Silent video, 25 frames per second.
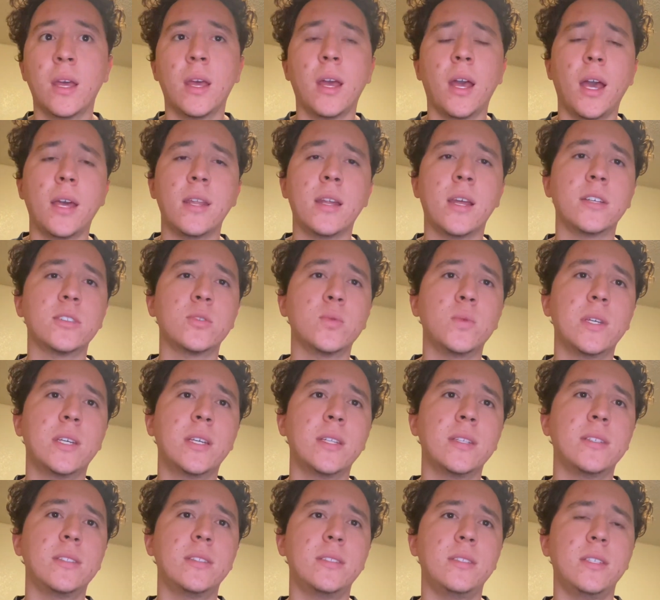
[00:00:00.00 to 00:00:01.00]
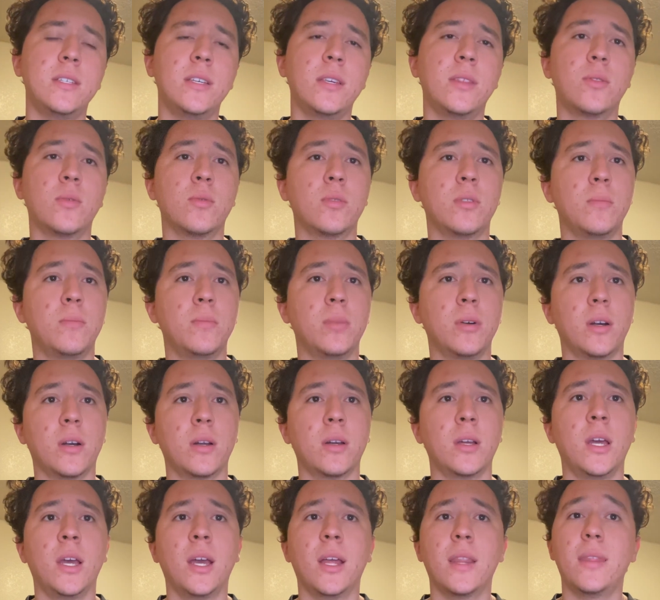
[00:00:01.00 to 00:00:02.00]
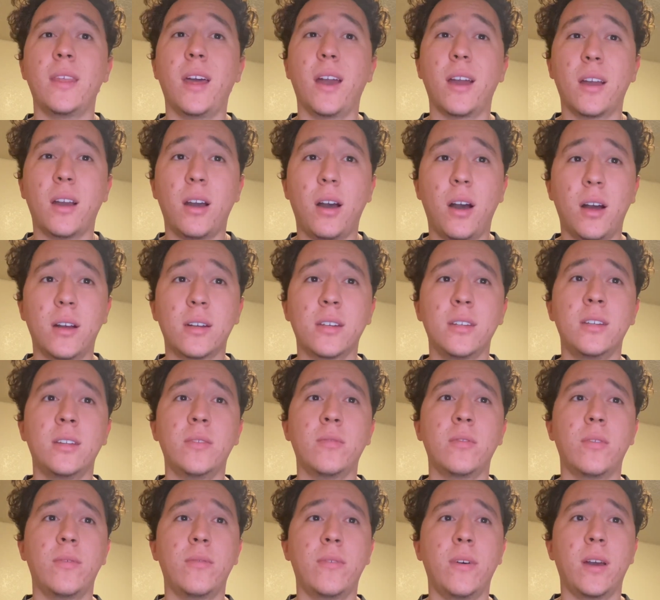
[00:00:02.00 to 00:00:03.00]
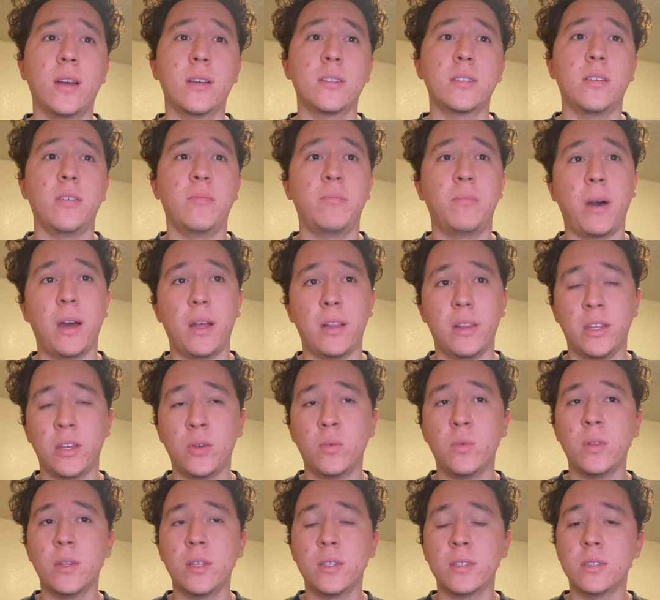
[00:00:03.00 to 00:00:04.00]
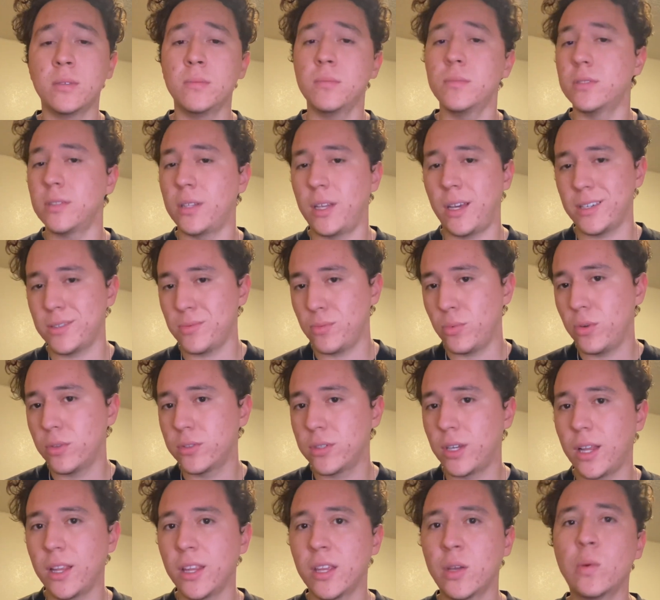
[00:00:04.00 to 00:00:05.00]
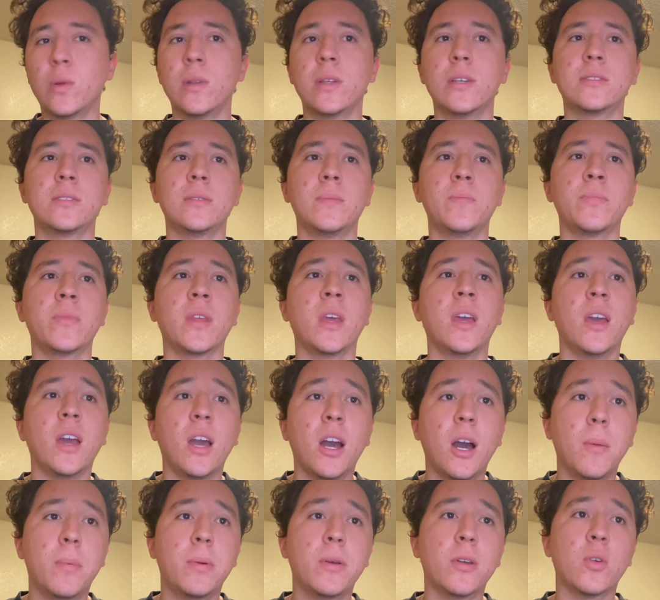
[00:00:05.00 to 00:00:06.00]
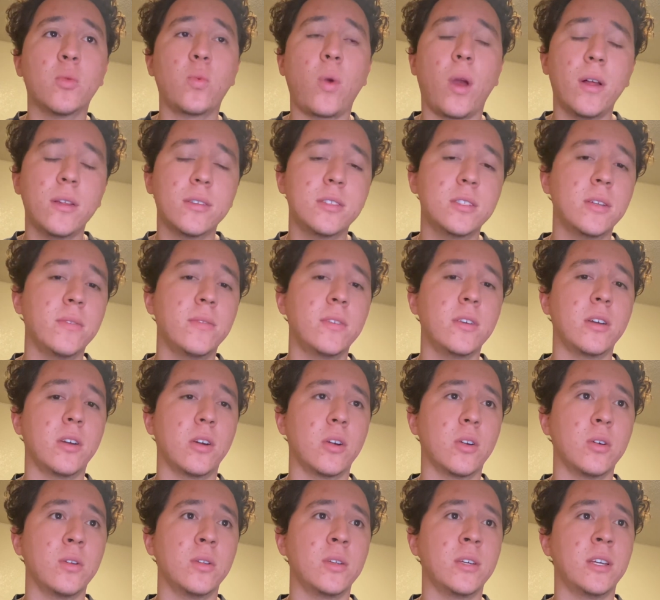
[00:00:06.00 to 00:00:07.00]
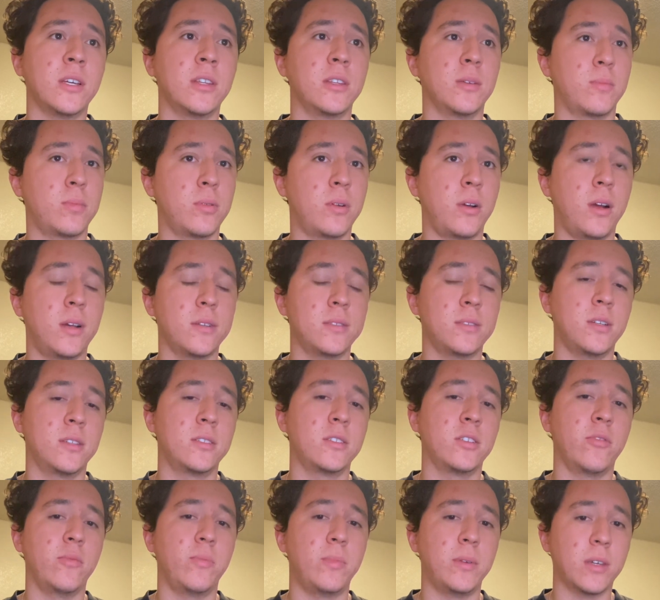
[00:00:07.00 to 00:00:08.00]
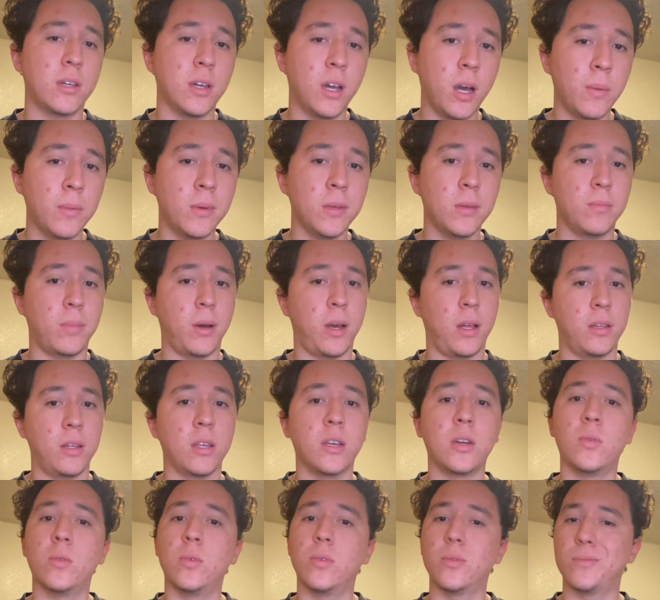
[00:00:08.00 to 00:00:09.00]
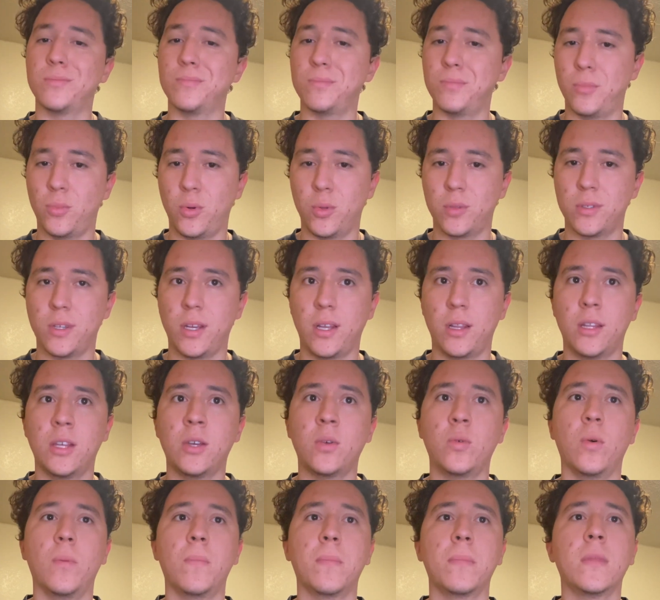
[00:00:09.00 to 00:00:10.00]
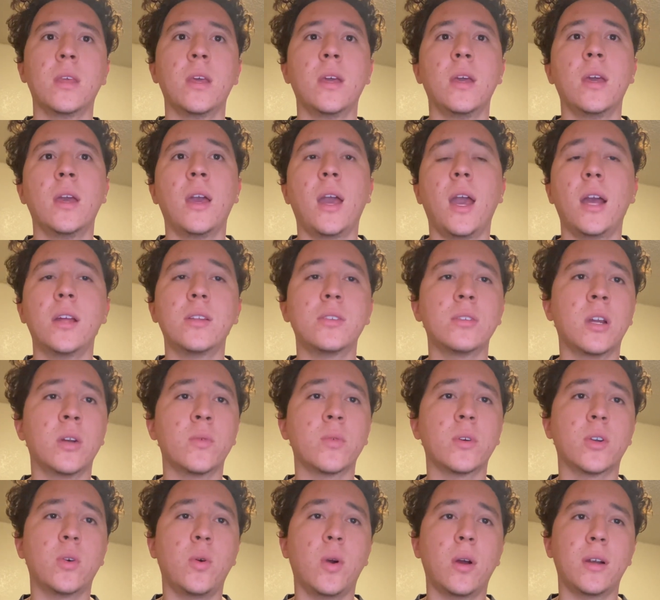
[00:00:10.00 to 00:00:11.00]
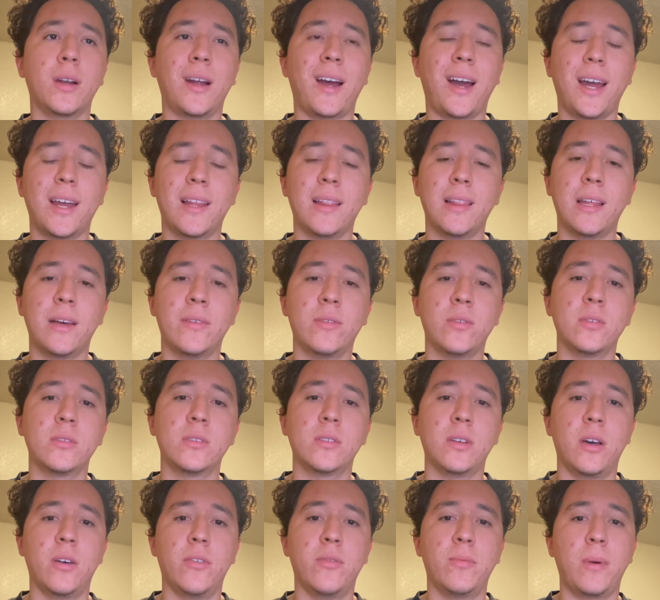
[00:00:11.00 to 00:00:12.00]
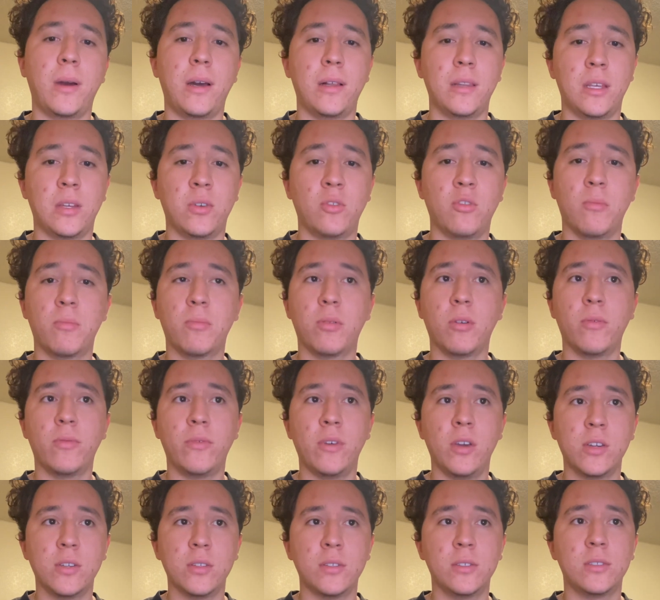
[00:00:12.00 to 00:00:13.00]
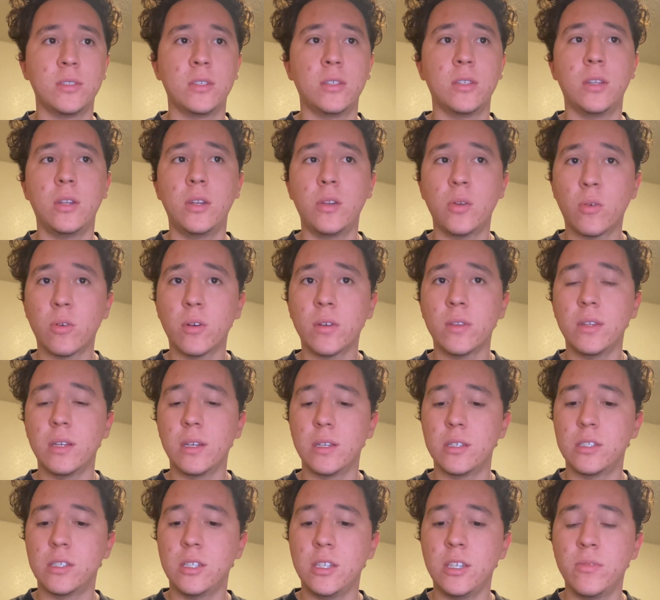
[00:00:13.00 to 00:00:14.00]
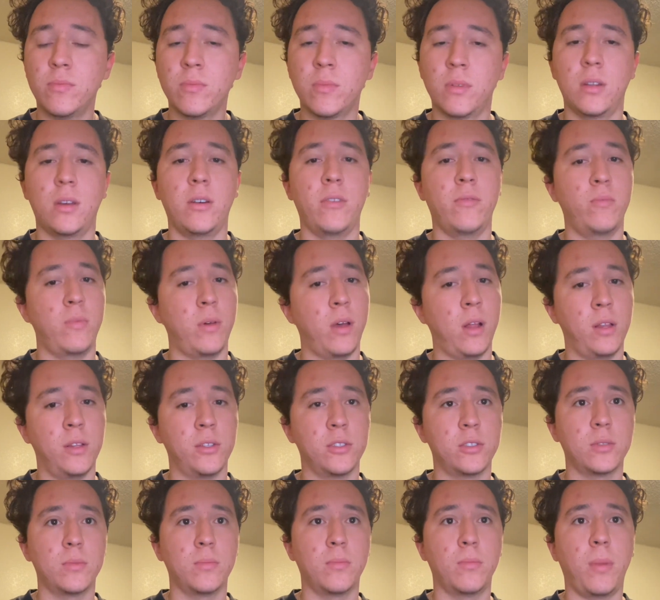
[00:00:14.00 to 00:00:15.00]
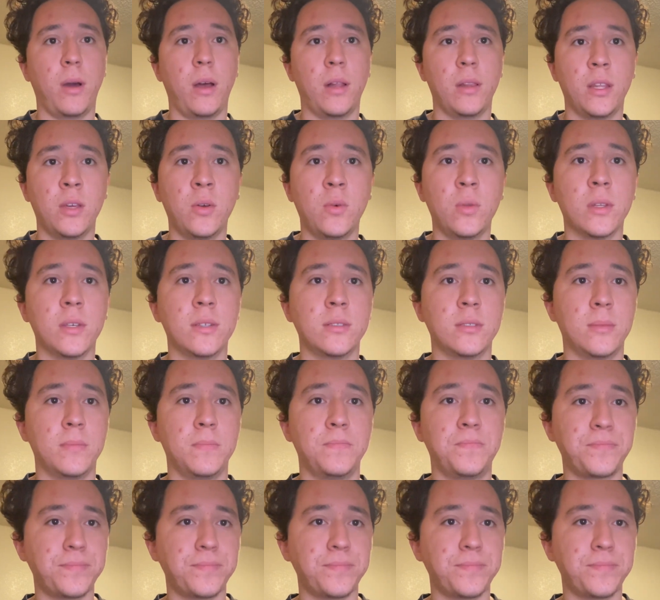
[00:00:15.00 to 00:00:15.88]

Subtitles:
And as we can see through the book, that cognitive effects of bilingualism/multilingualism appear relatively early in the process of becoming multilingual, and do not require high levels of bilingual proficiency nor the achievement of balanced bilingualism.